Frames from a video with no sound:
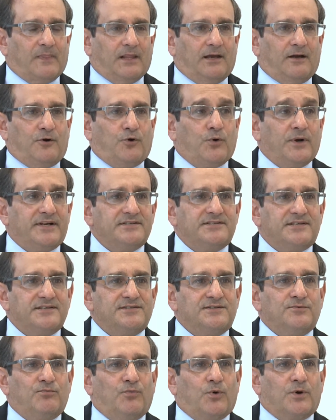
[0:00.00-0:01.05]
a
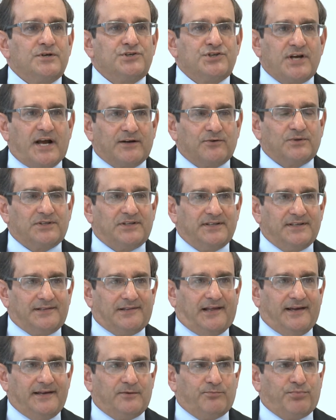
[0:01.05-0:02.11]
criticism more generally,
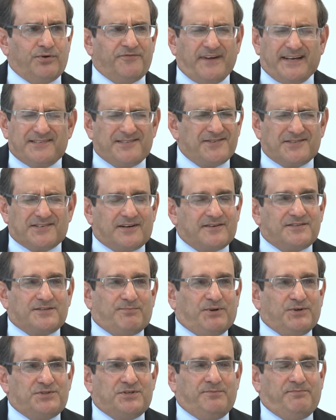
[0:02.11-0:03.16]
like professors aren't
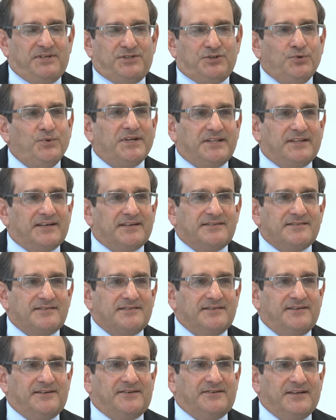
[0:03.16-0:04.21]
supposed to be doing this.
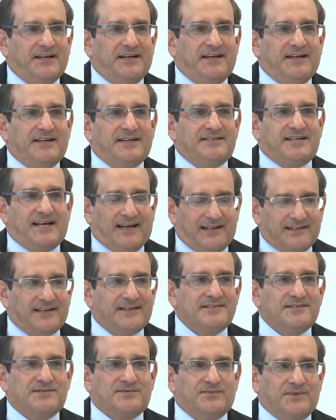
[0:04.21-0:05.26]
You know, tell
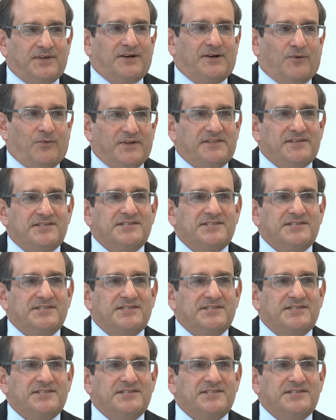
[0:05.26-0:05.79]
us, you know, what the